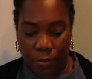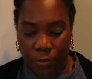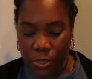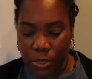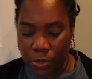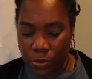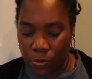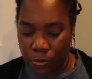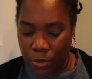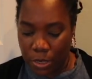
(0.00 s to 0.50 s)

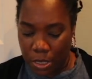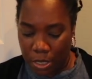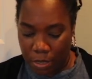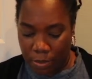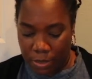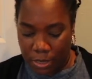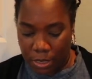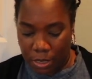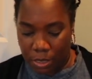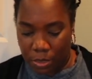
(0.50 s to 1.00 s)
What year
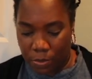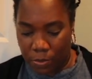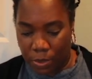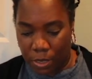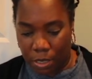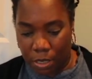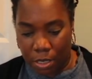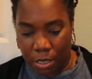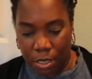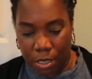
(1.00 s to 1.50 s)
is this
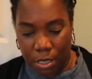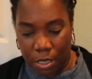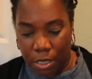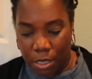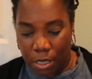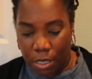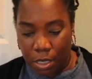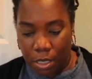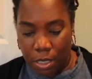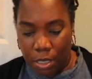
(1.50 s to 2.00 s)
one?
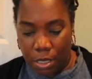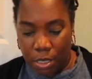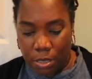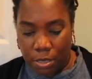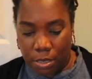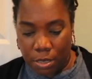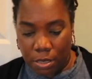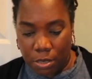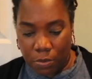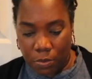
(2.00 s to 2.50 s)

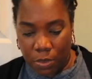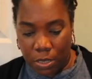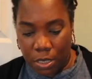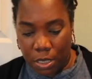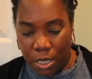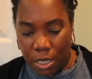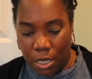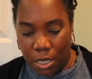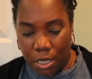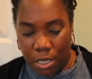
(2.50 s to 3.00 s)
This one
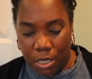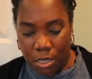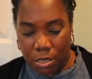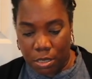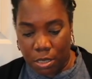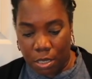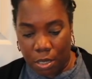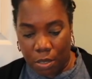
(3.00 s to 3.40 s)
is,